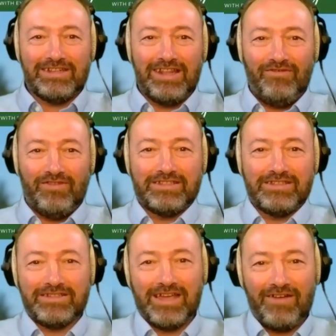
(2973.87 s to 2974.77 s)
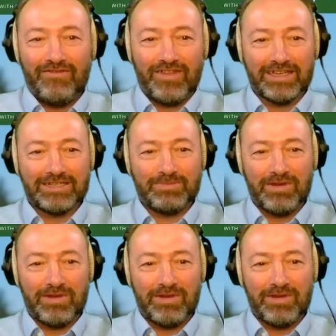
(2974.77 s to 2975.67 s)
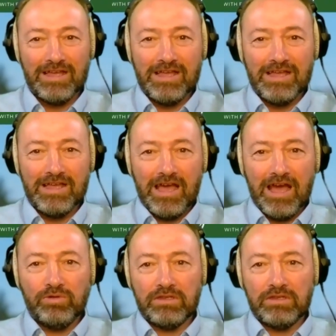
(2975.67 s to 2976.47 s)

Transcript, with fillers: It's, you know, it's lovely to have that experience.